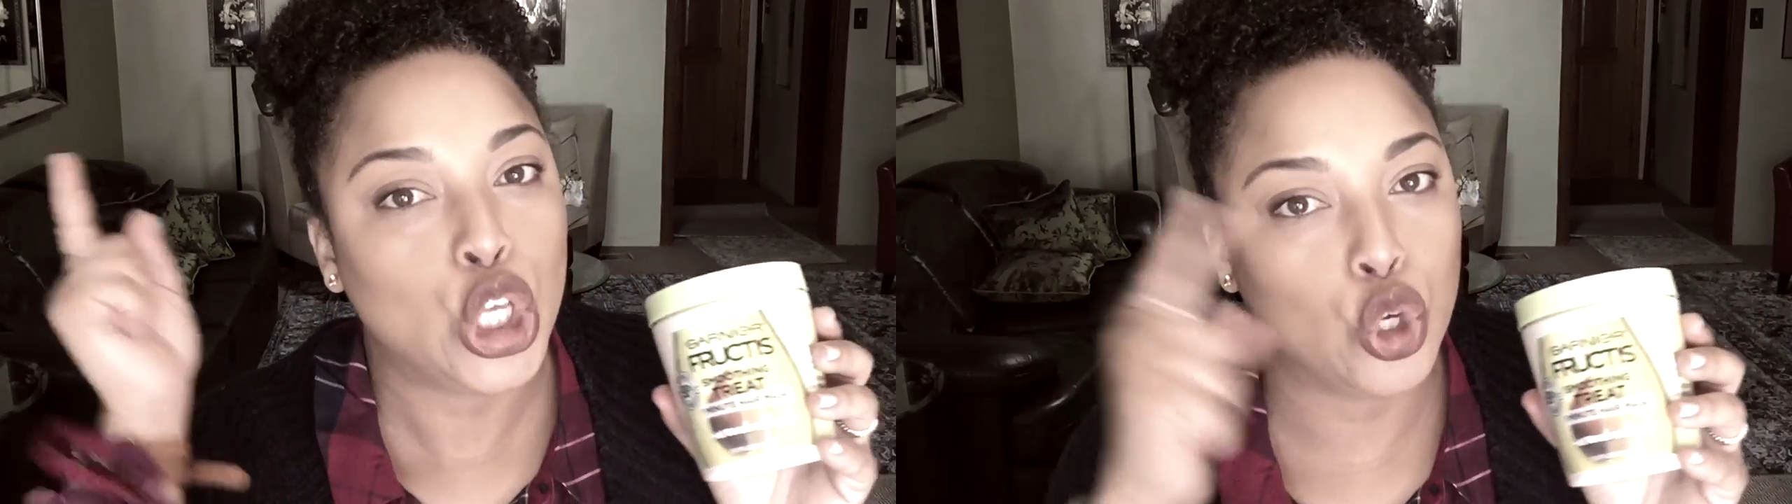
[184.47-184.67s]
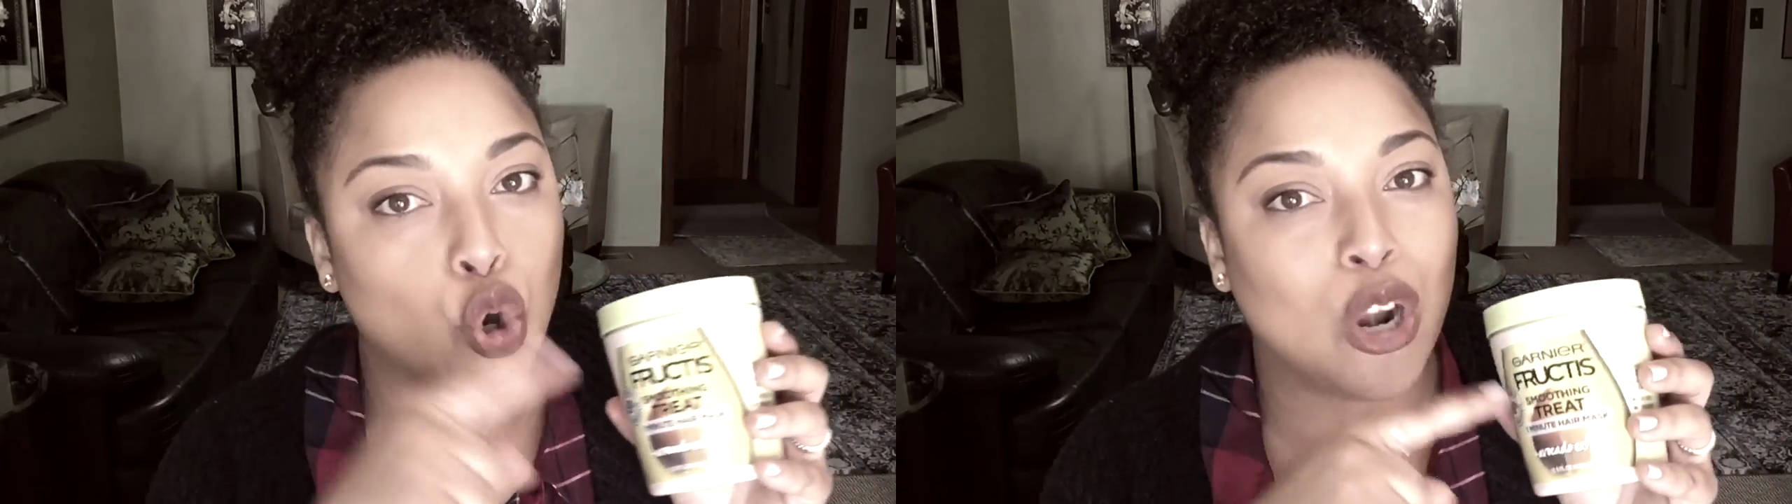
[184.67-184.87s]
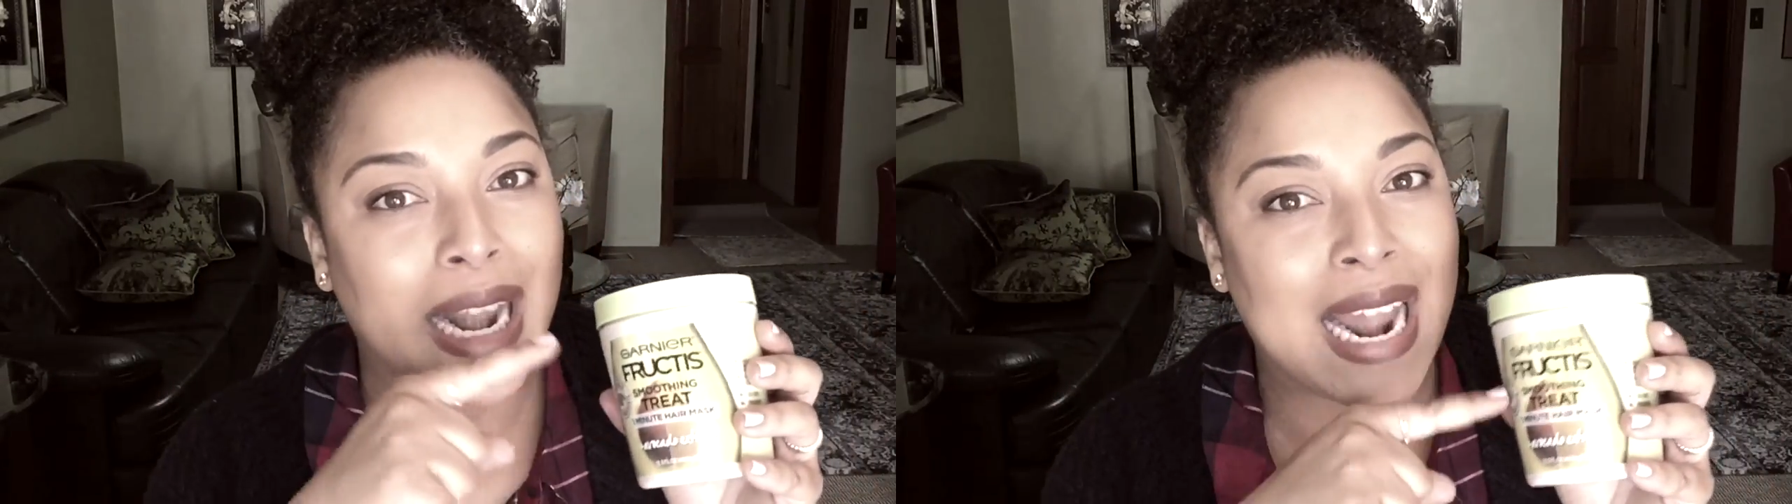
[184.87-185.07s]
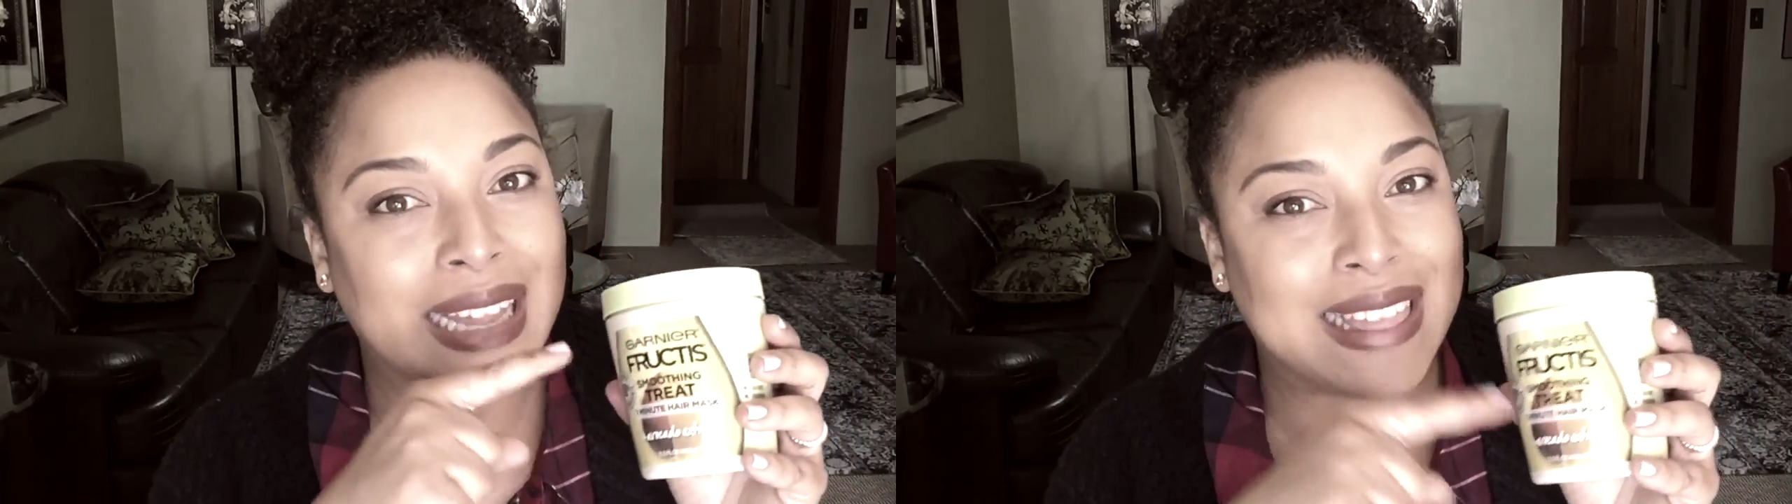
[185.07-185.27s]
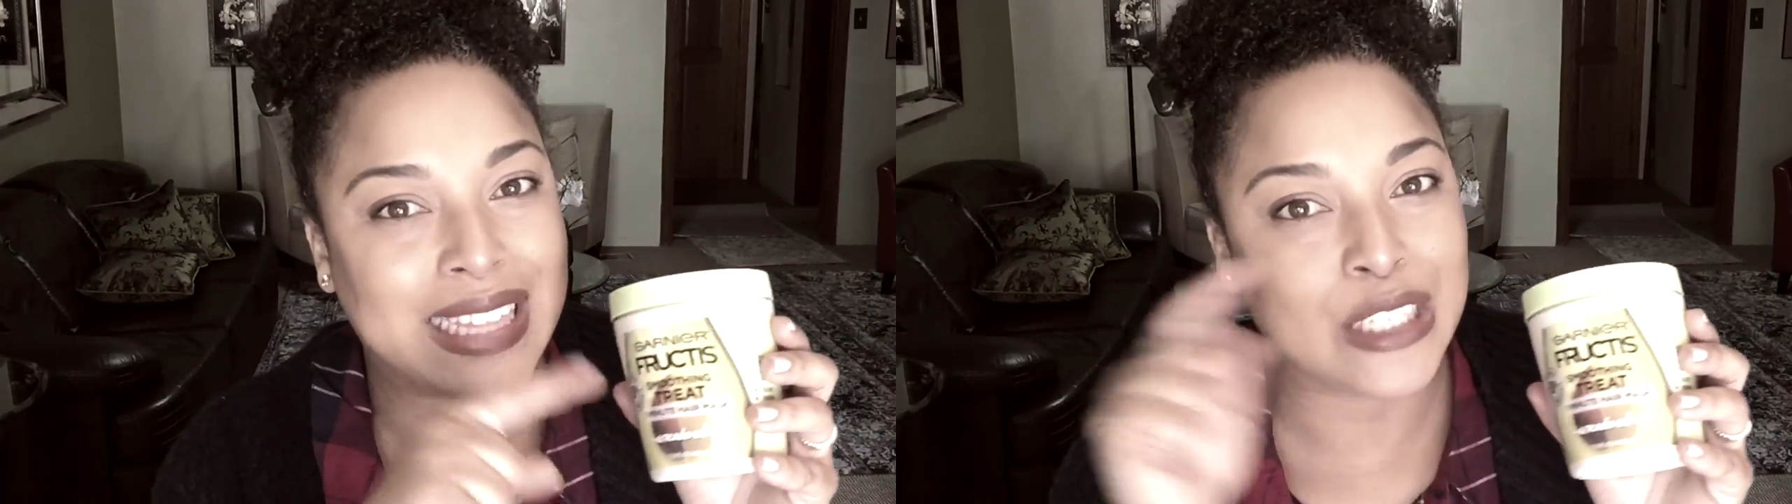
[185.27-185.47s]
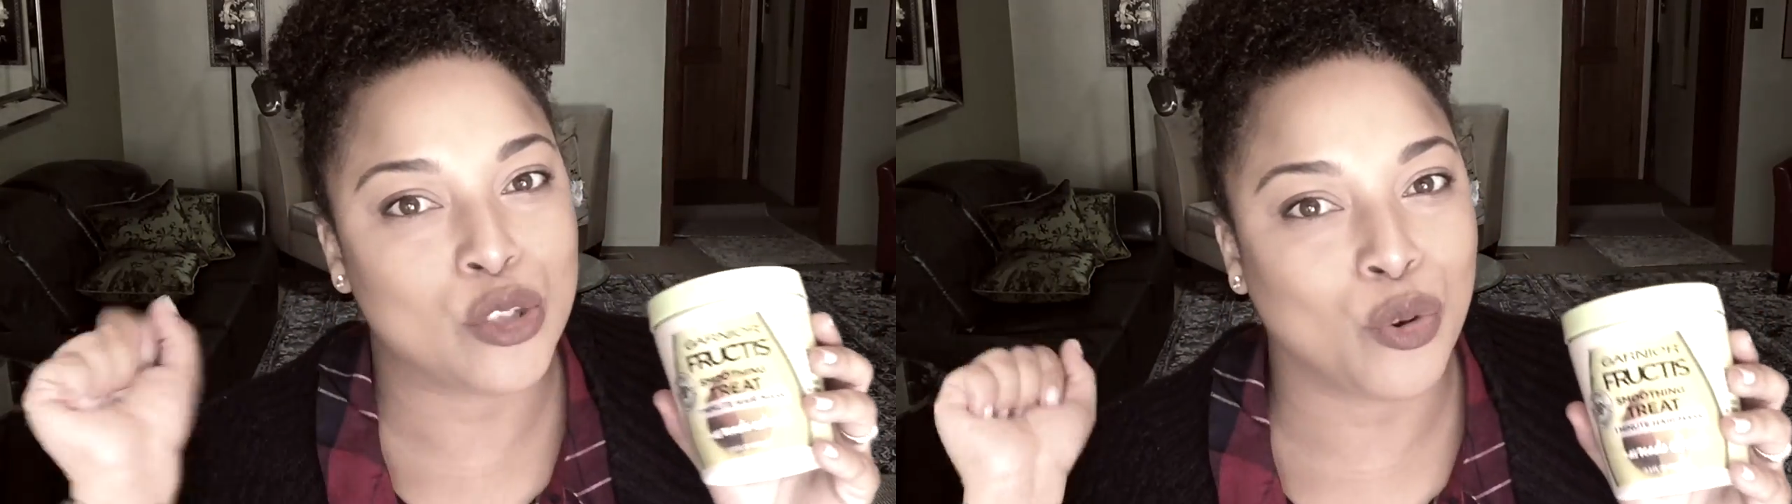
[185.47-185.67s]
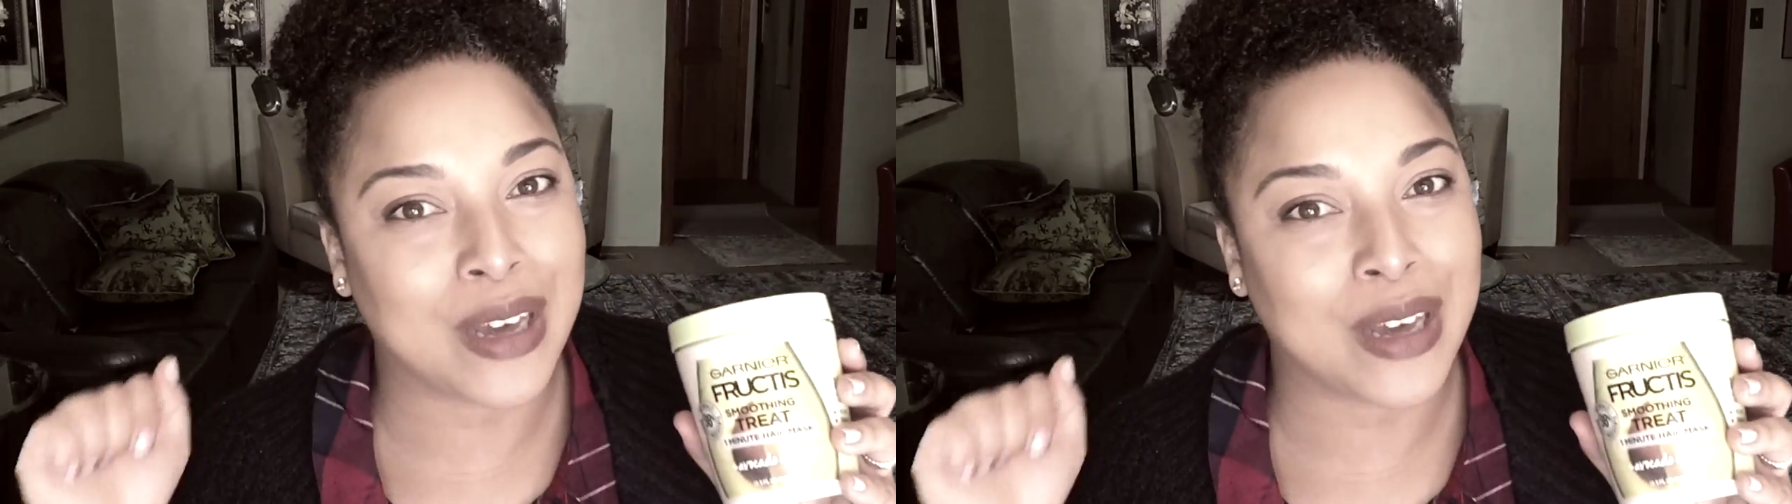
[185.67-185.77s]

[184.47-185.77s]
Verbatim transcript: you gonna like this,